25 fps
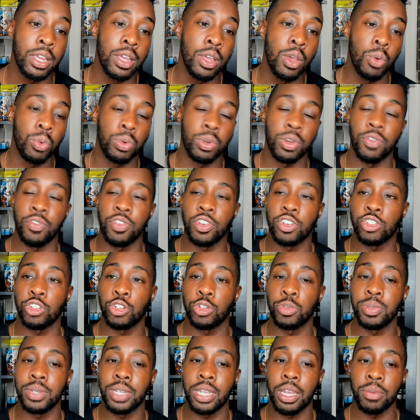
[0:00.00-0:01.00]
would eventually
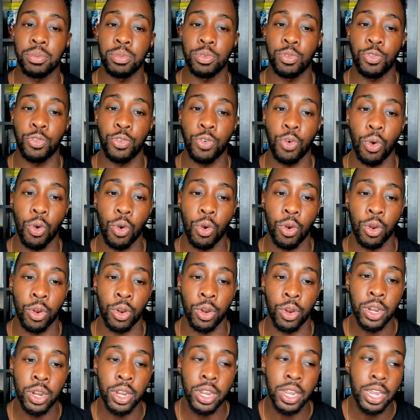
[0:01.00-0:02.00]
becomes four,
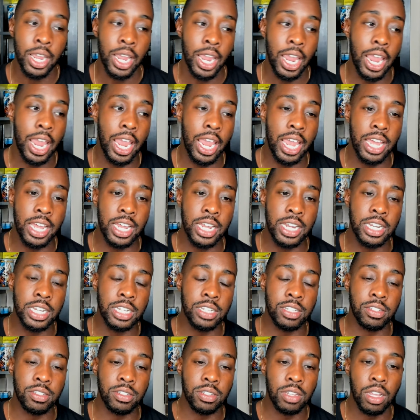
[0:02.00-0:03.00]
and
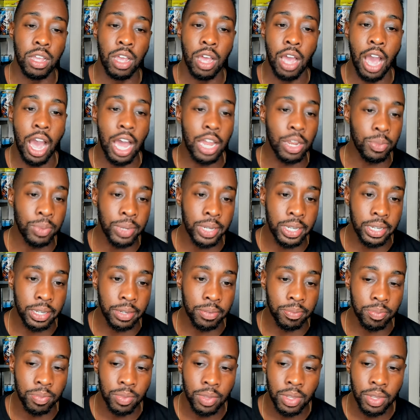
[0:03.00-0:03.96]
it's Halloween.